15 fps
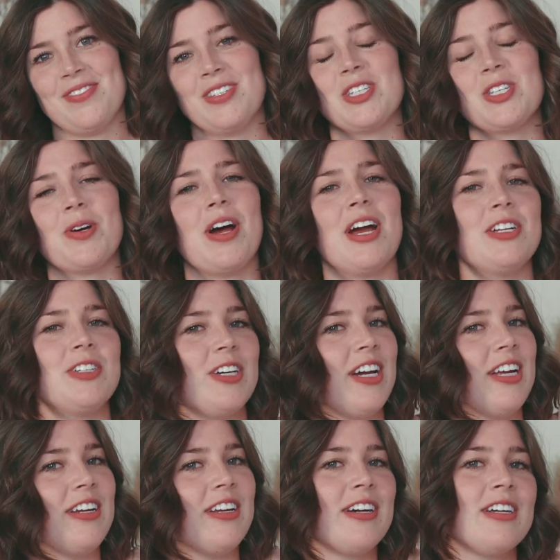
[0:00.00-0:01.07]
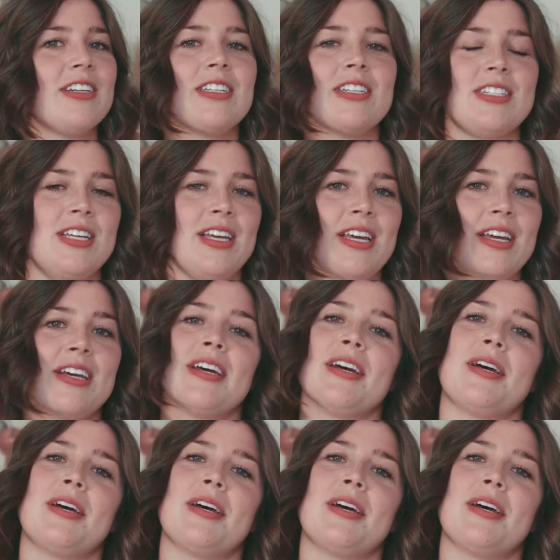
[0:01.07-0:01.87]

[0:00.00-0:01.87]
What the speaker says: So I try not to take